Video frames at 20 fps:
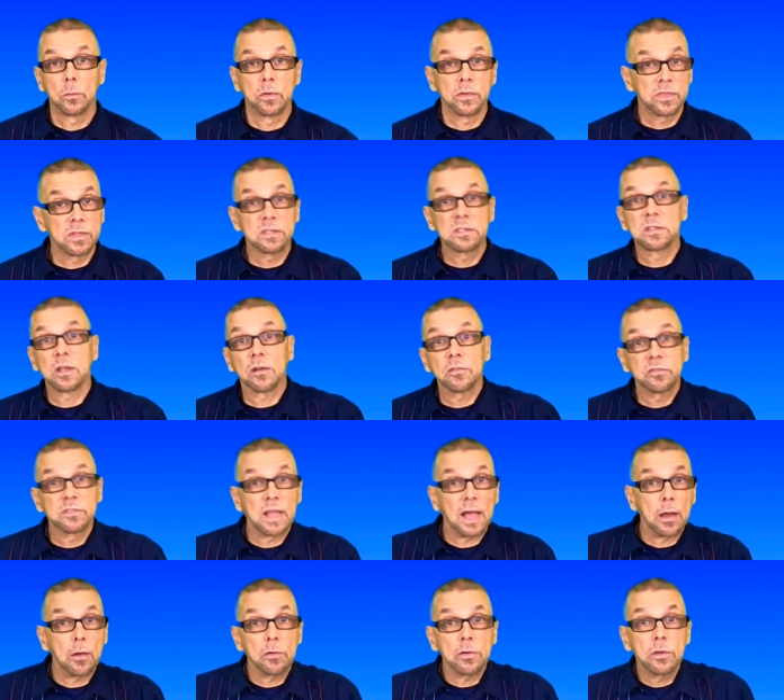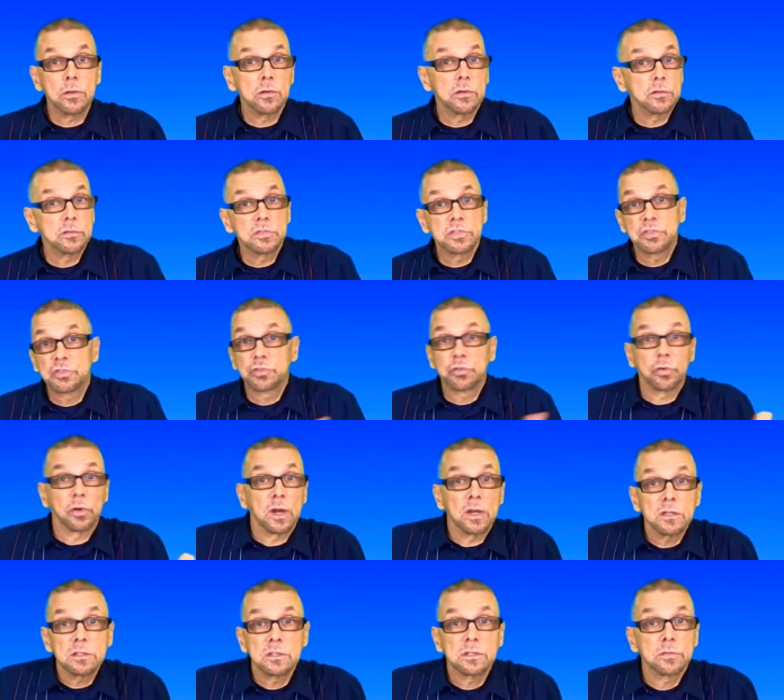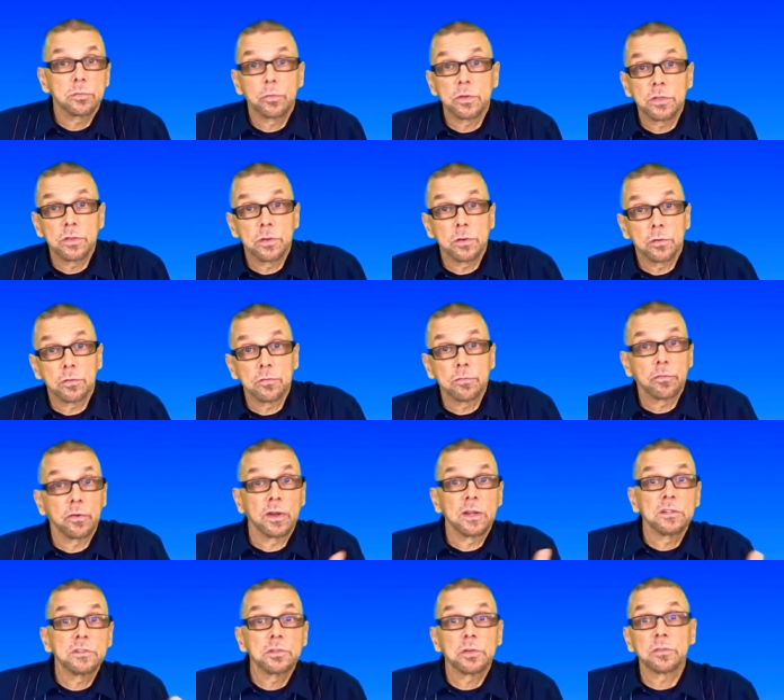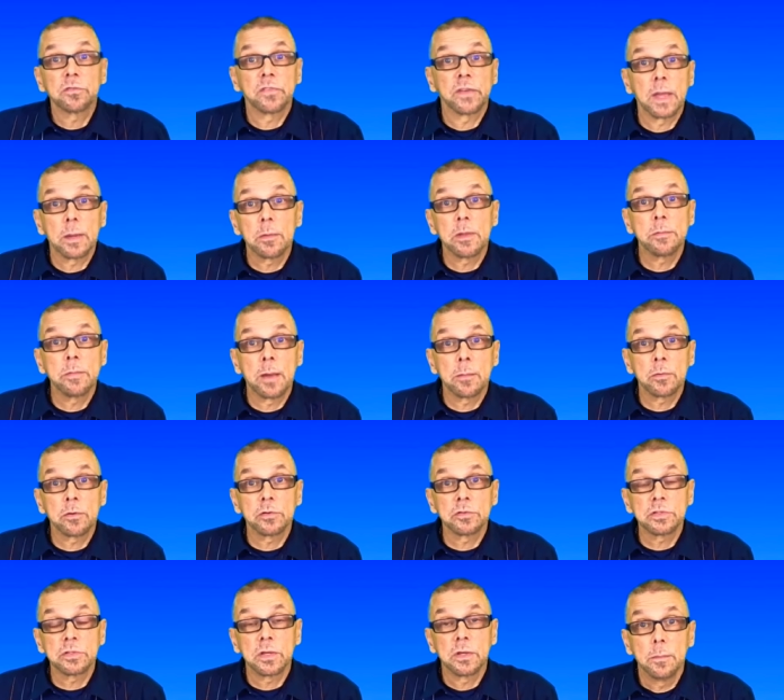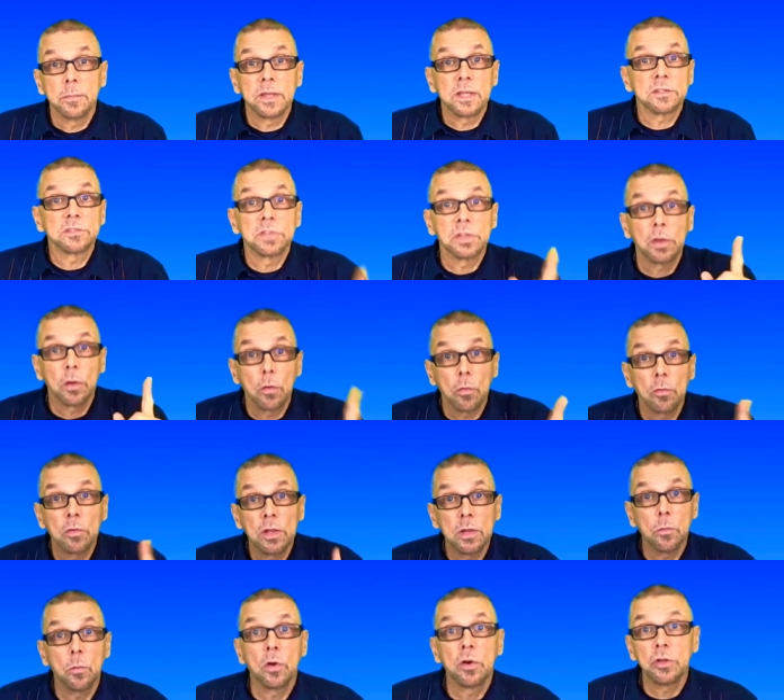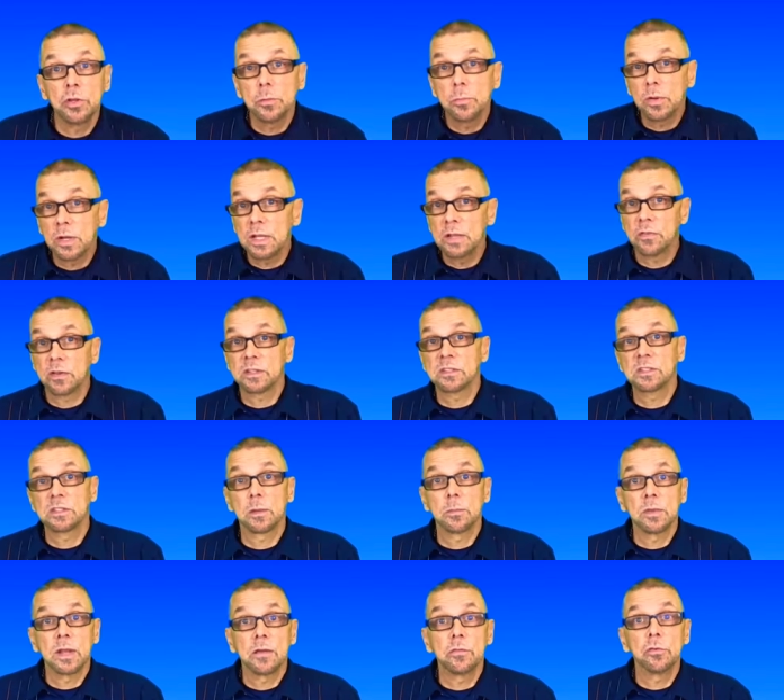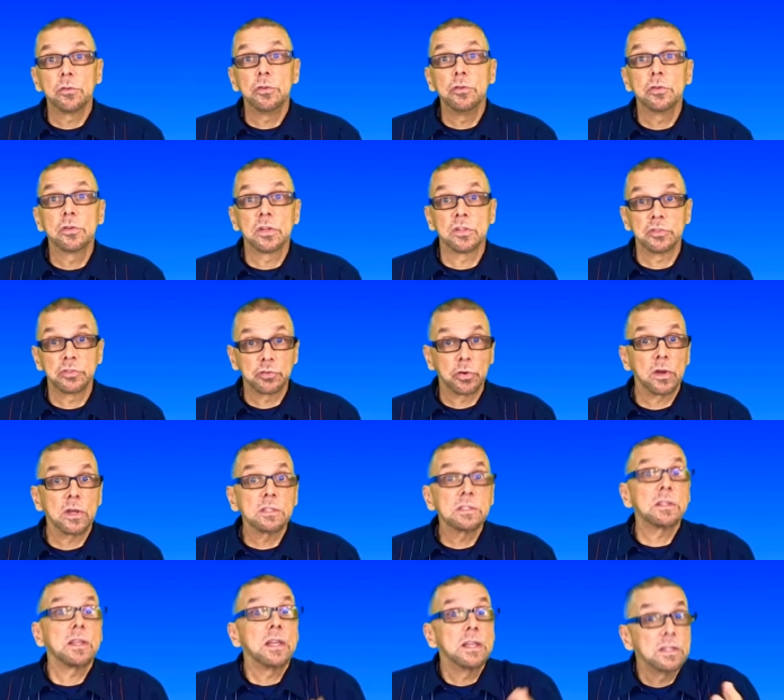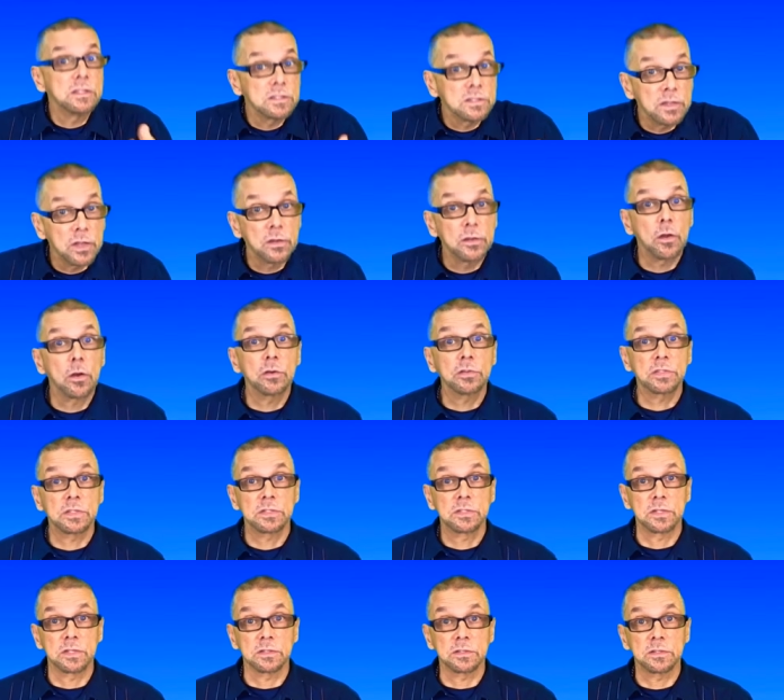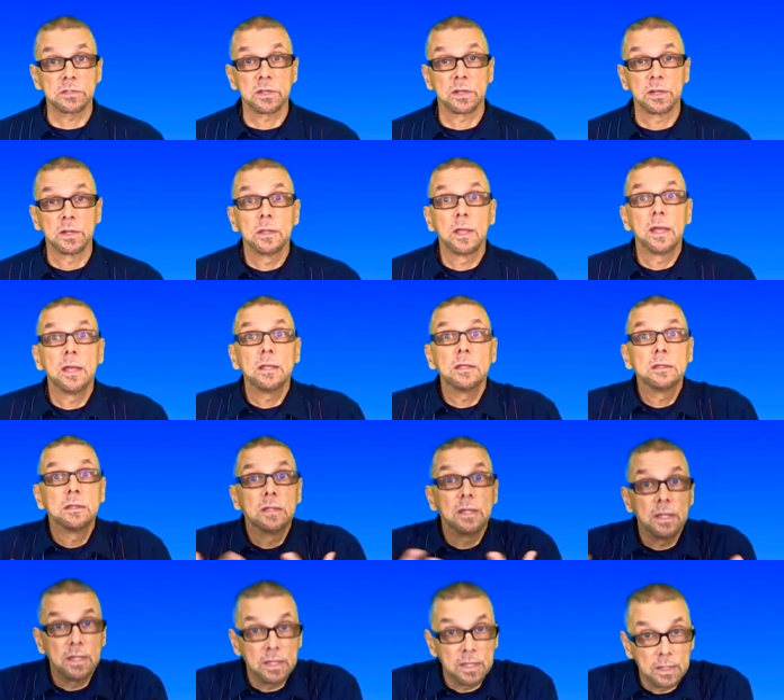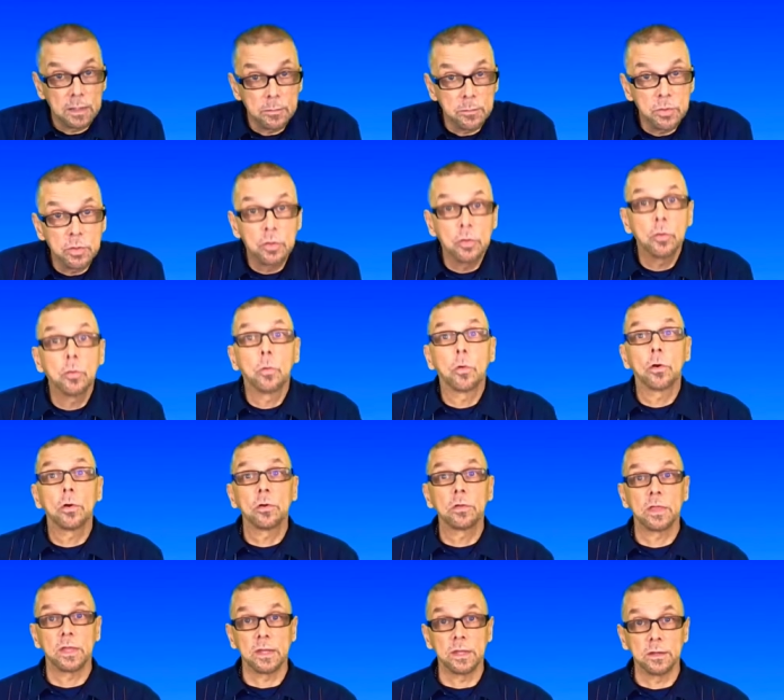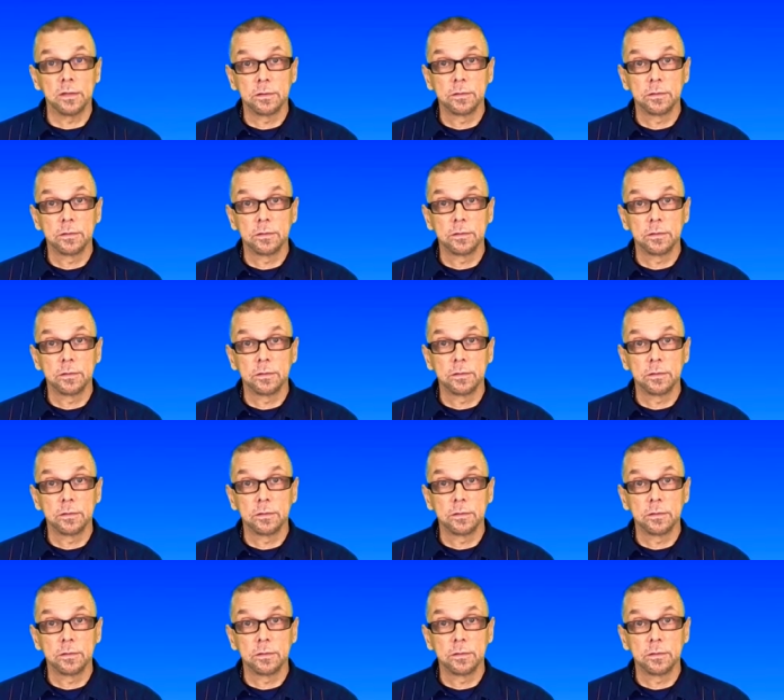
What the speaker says: With the self-doubt, you lose trust with your friends or family members because the only one you believe on some level you can trust is the narcissist. They deem you worthy.